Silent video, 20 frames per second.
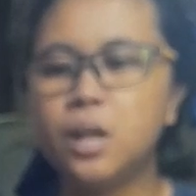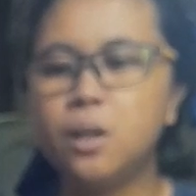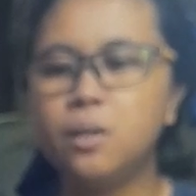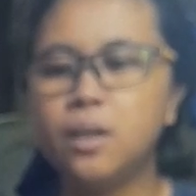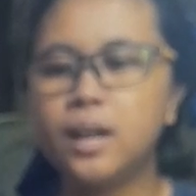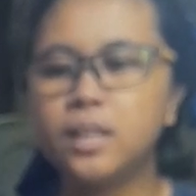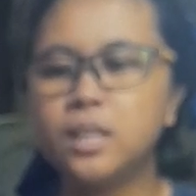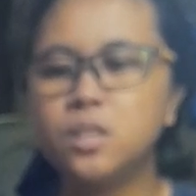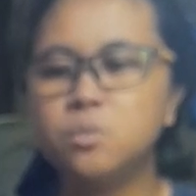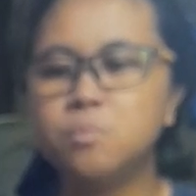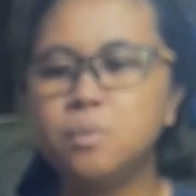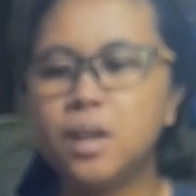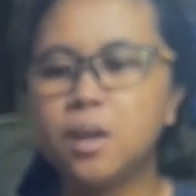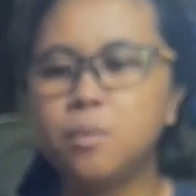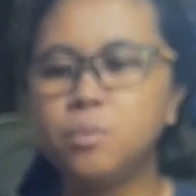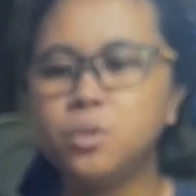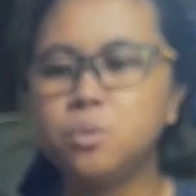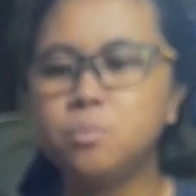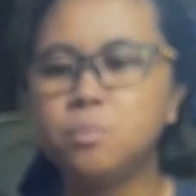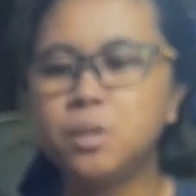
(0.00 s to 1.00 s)
how lucky to be
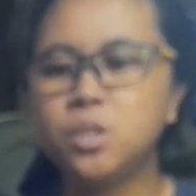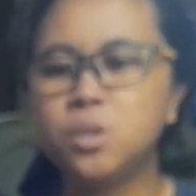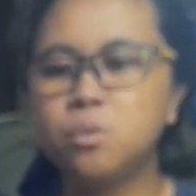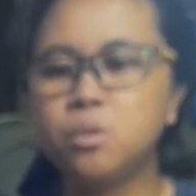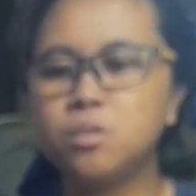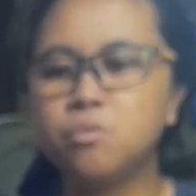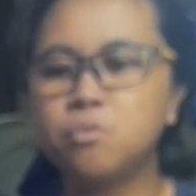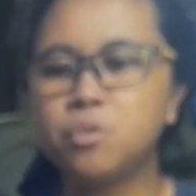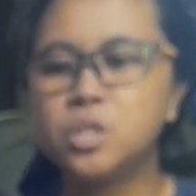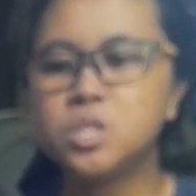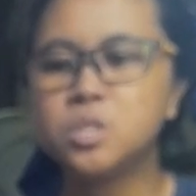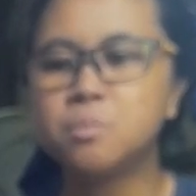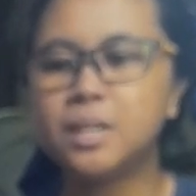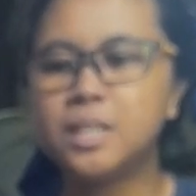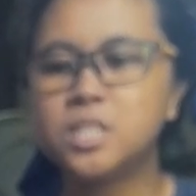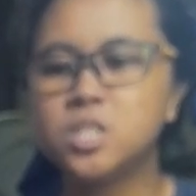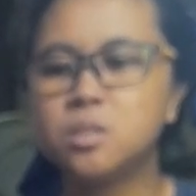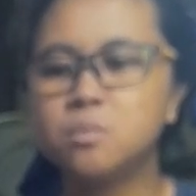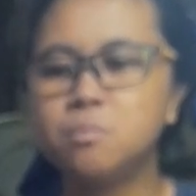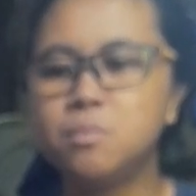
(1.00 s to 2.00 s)
able to meet you in the first
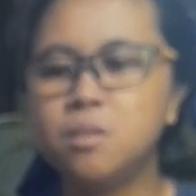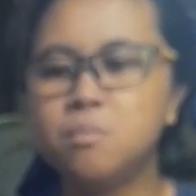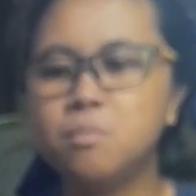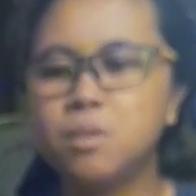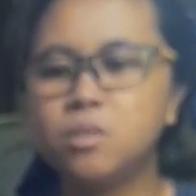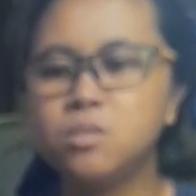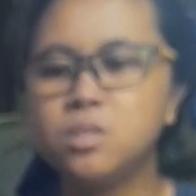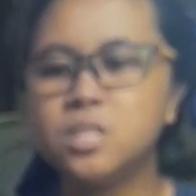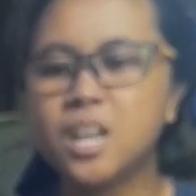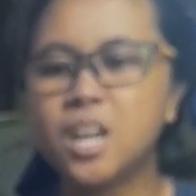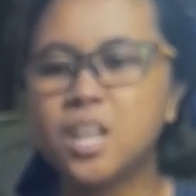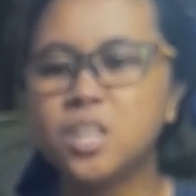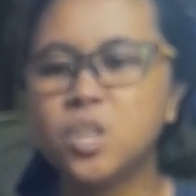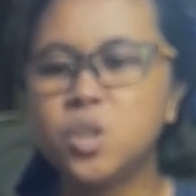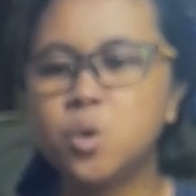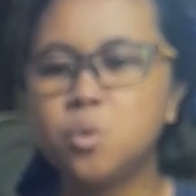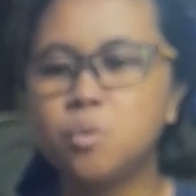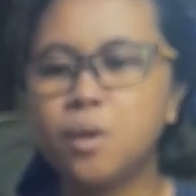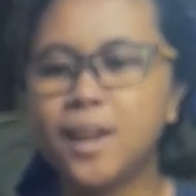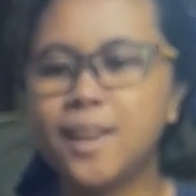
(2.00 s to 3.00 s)
match. Benimaru-san,
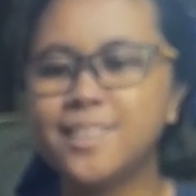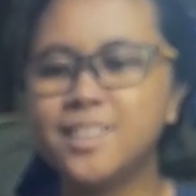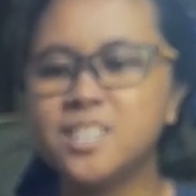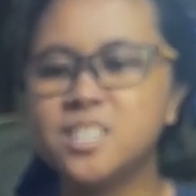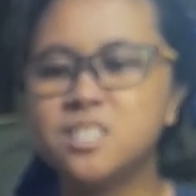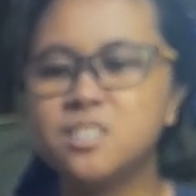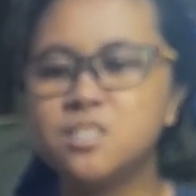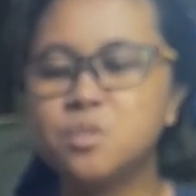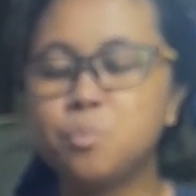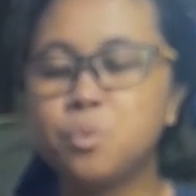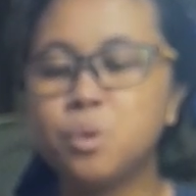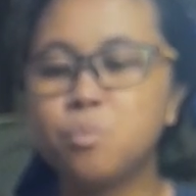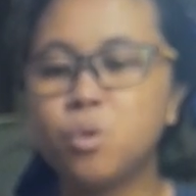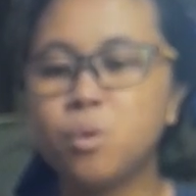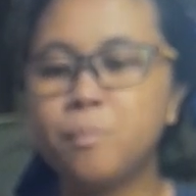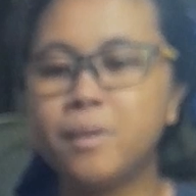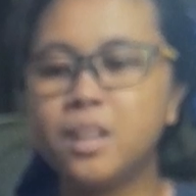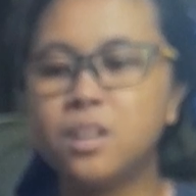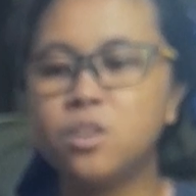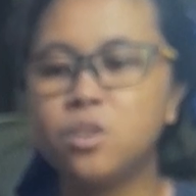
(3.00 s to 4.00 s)
your reign as the Supreme
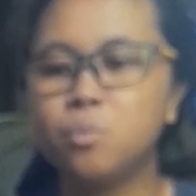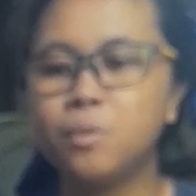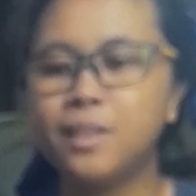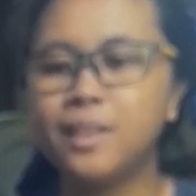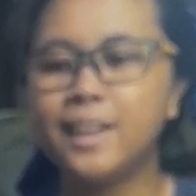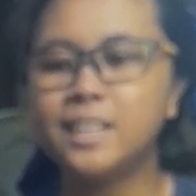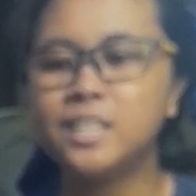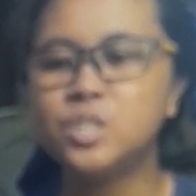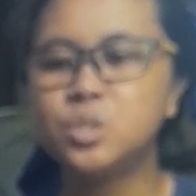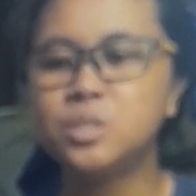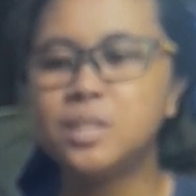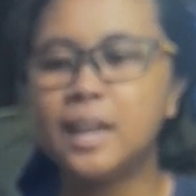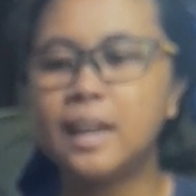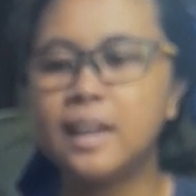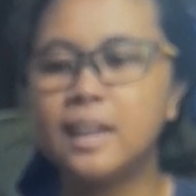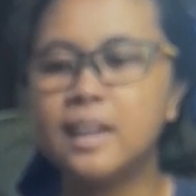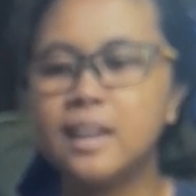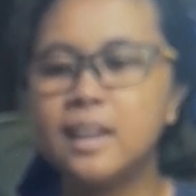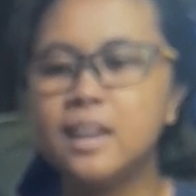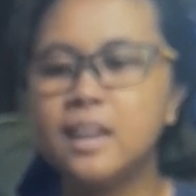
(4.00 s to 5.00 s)
Commander will end
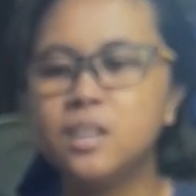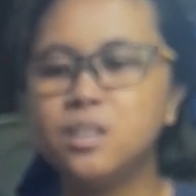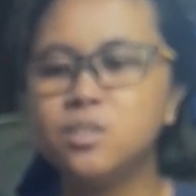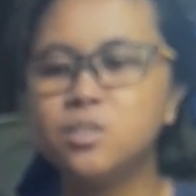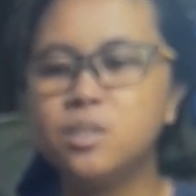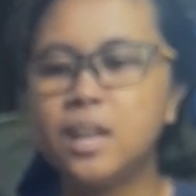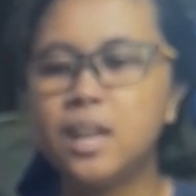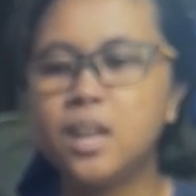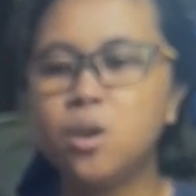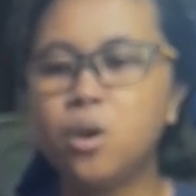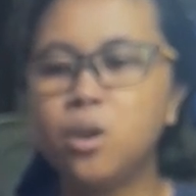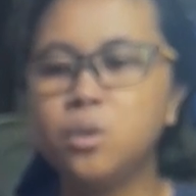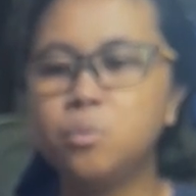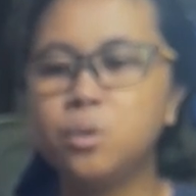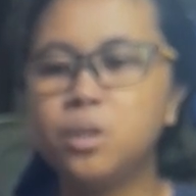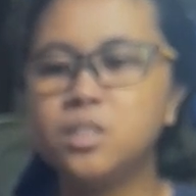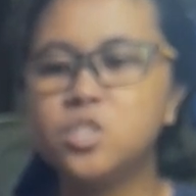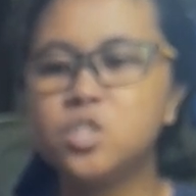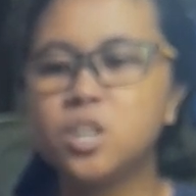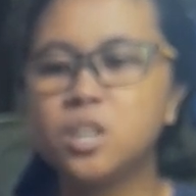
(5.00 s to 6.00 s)
today. Today
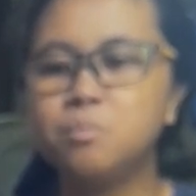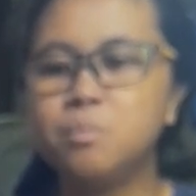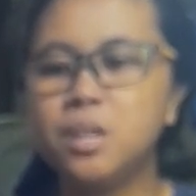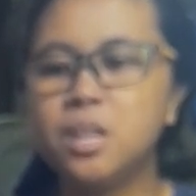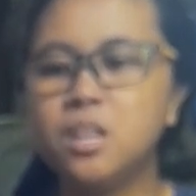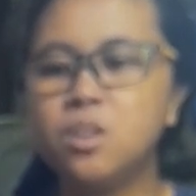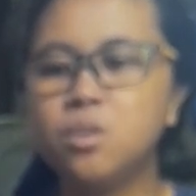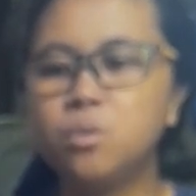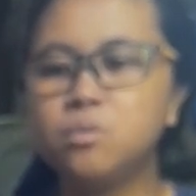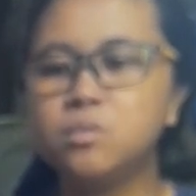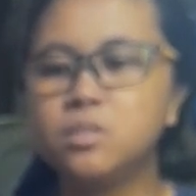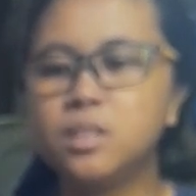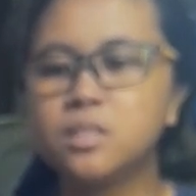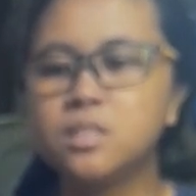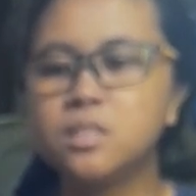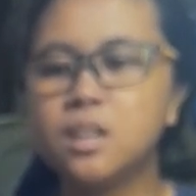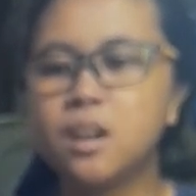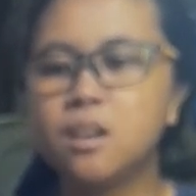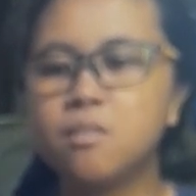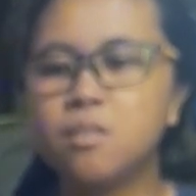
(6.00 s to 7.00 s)
onward shall be known as
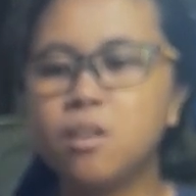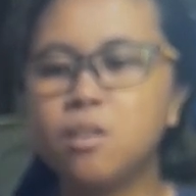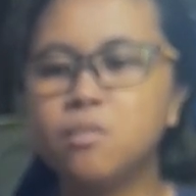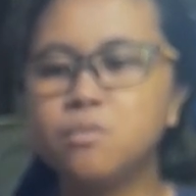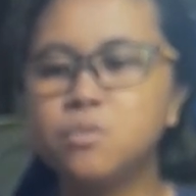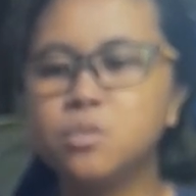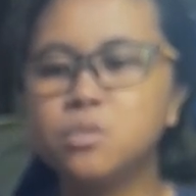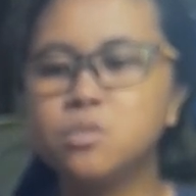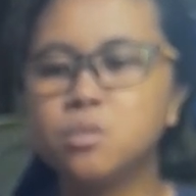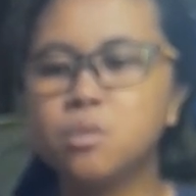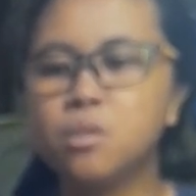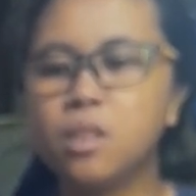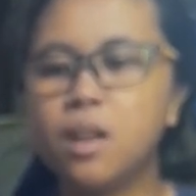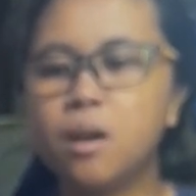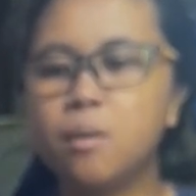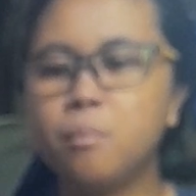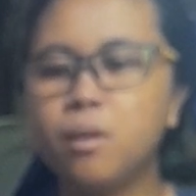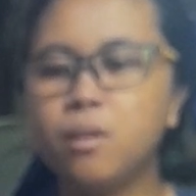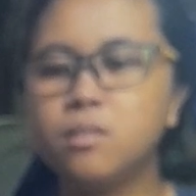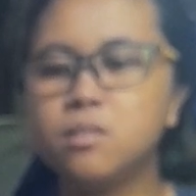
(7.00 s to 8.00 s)
the era of
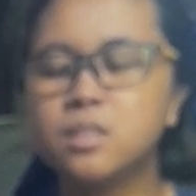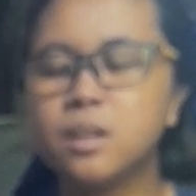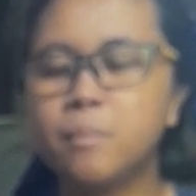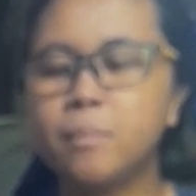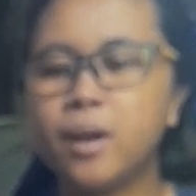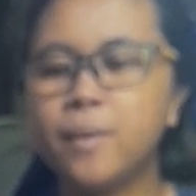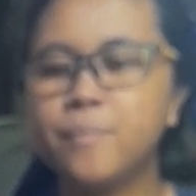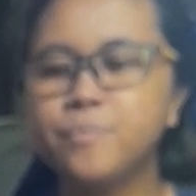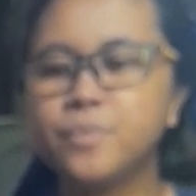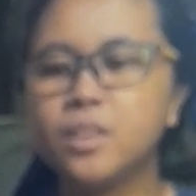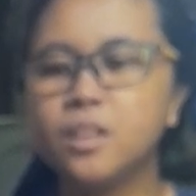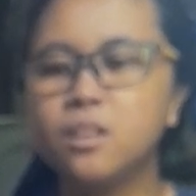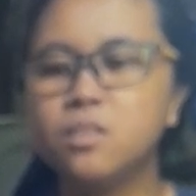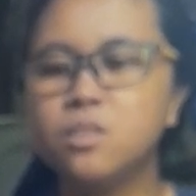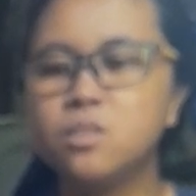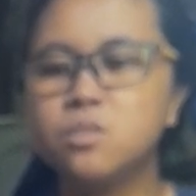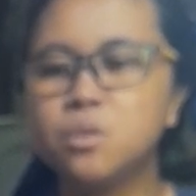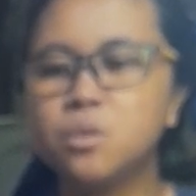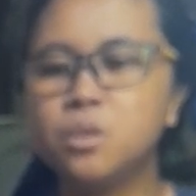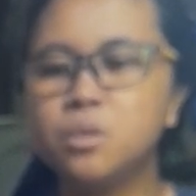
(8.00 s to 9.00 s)
Gozurl-sama.
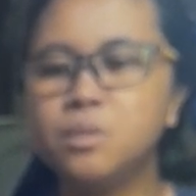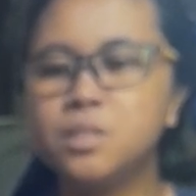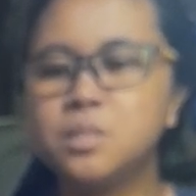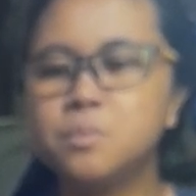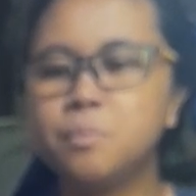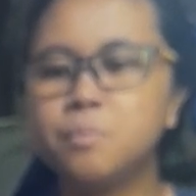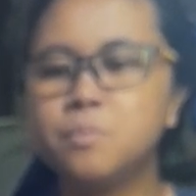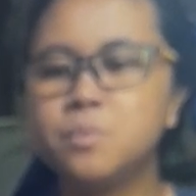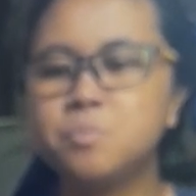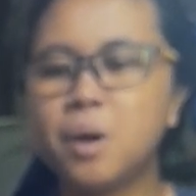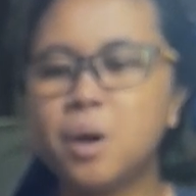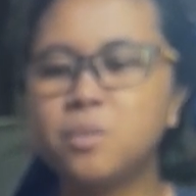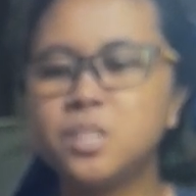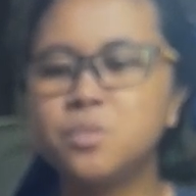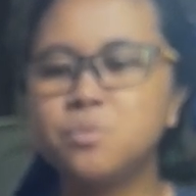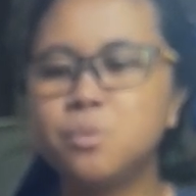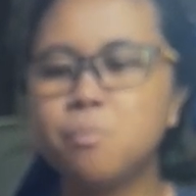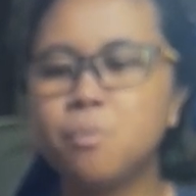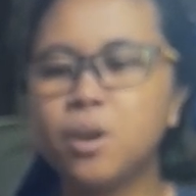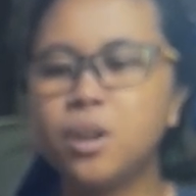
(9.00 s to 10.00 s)
Gozurl was
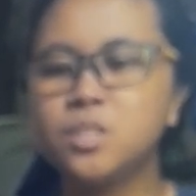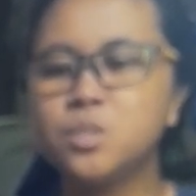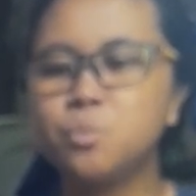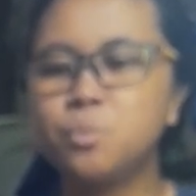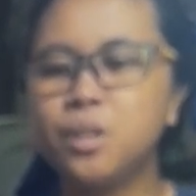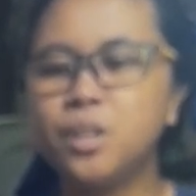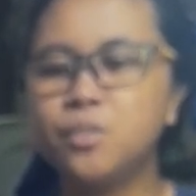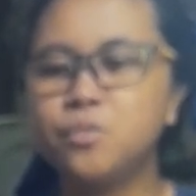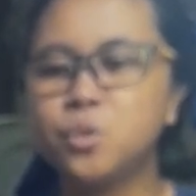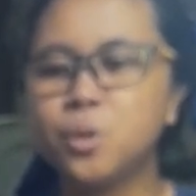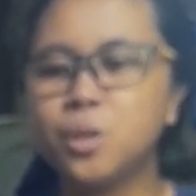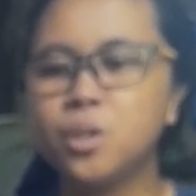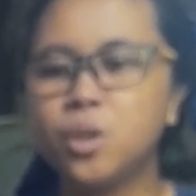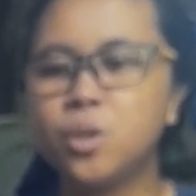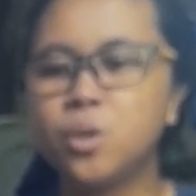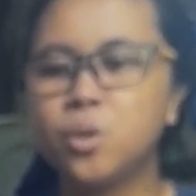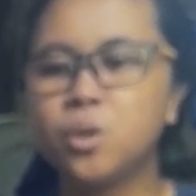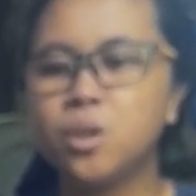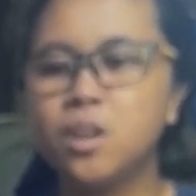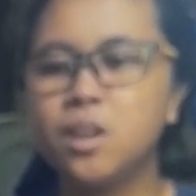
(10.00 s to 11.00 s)
spouting remarks one after
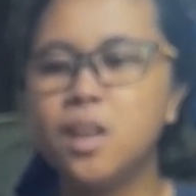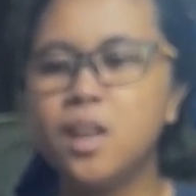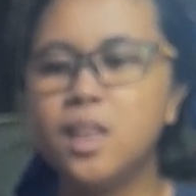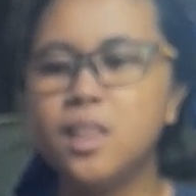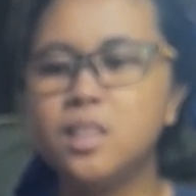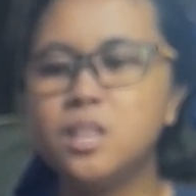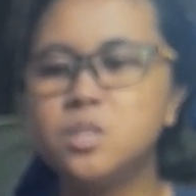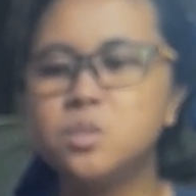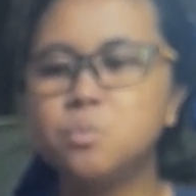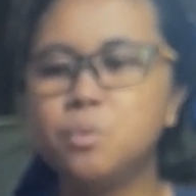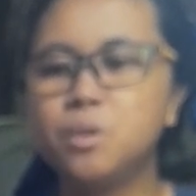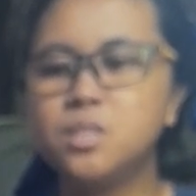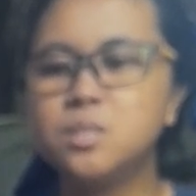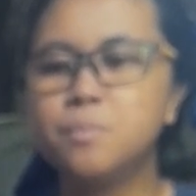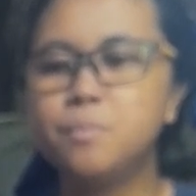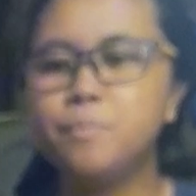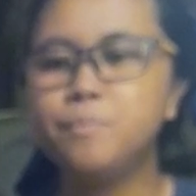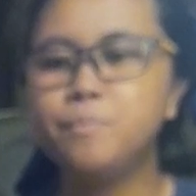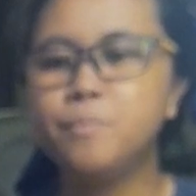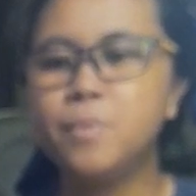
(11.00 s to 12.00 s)
another. This
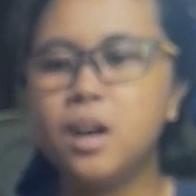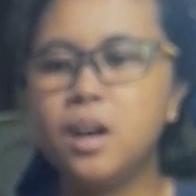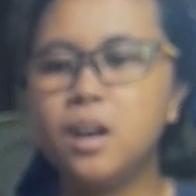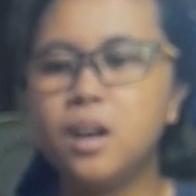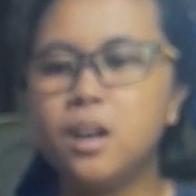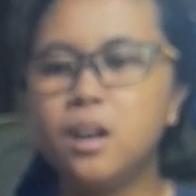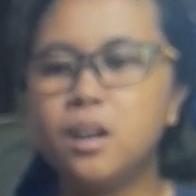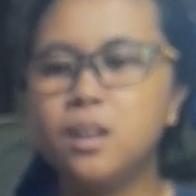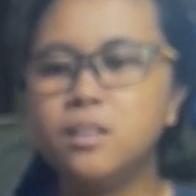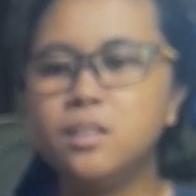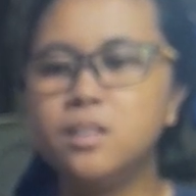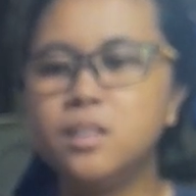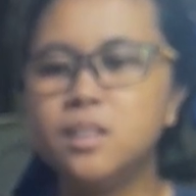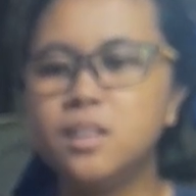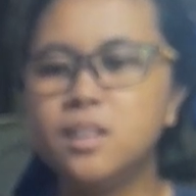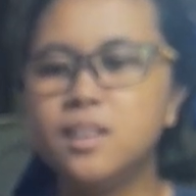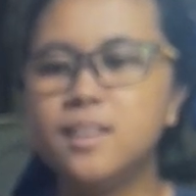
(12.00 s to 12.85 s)
was bad.